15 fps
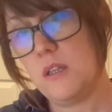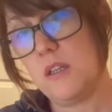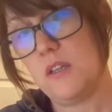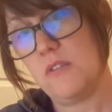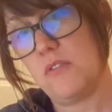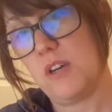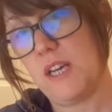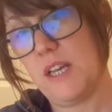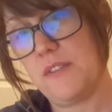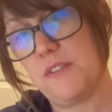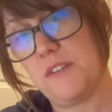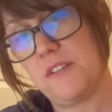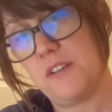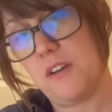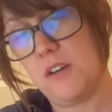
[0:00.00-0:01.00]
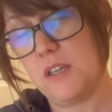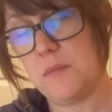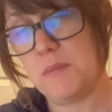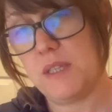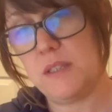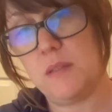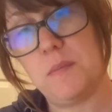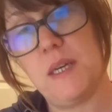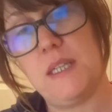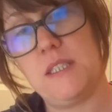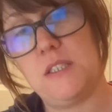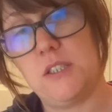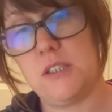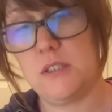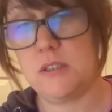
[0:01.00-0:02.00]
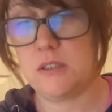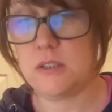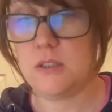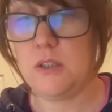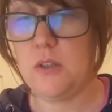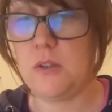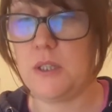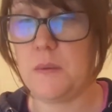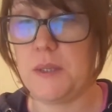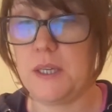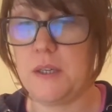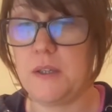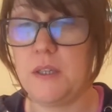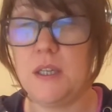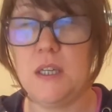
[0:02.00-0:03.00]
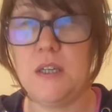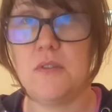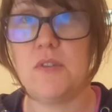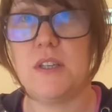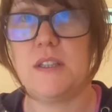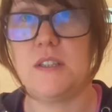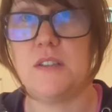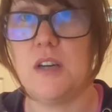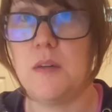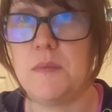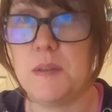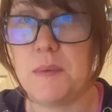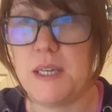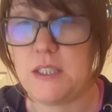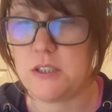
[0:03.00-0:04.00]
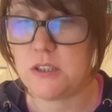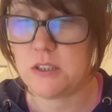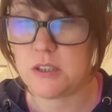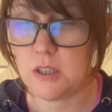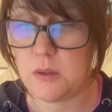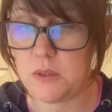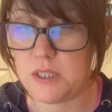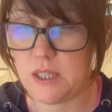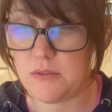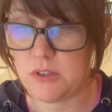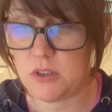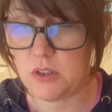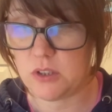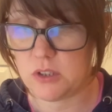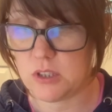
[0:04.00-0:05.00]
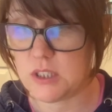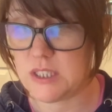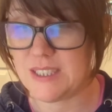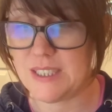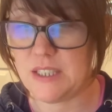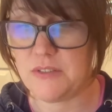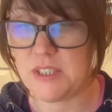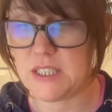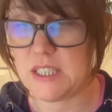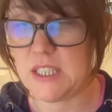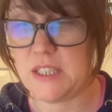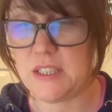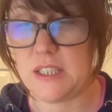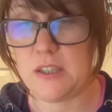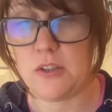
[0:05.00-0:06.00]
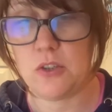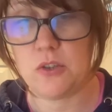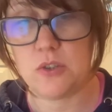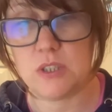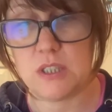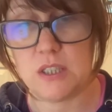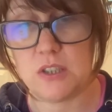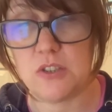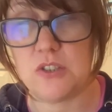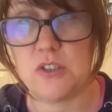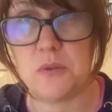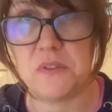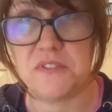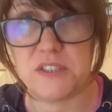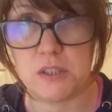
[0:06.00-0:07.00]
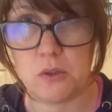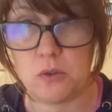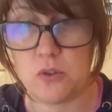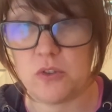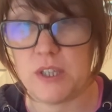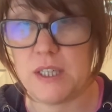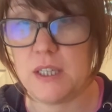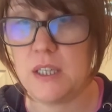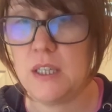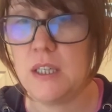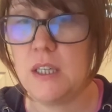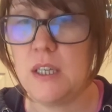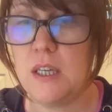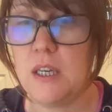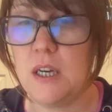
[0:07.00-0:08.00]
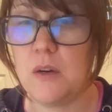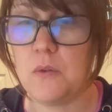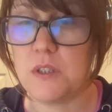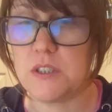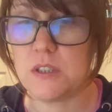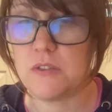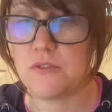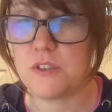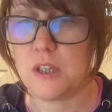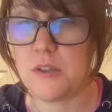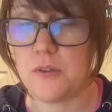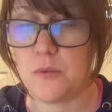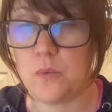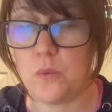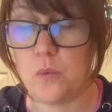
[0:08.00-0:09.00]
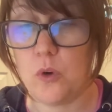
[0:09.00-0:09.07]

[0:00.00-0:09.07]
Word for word: If I had the time and the patience, oh, there we go. If I had the time and the patience, I would have a look just to see if there's anything loose that could do with soldering, which I've done.